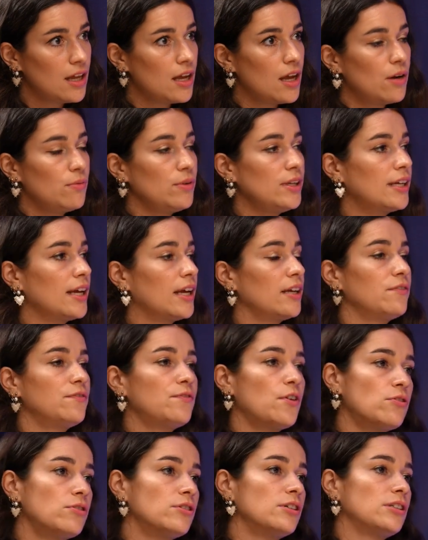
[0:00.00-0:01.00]
Mm-hmm. We can
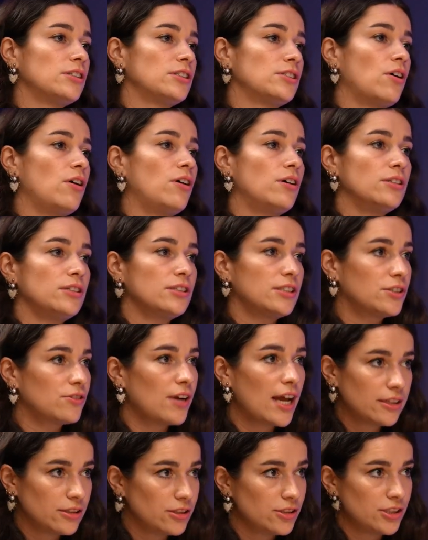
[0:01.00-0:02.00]
focus on
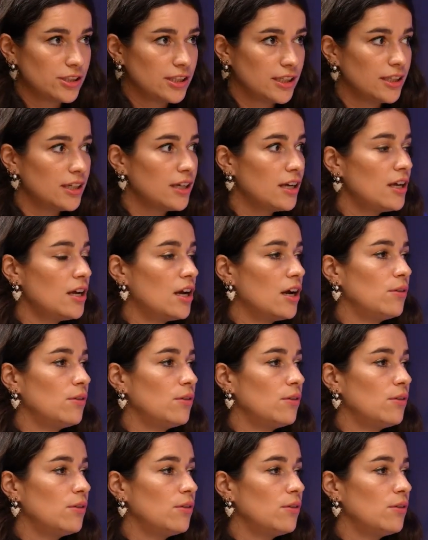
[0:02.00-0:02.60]
strategy.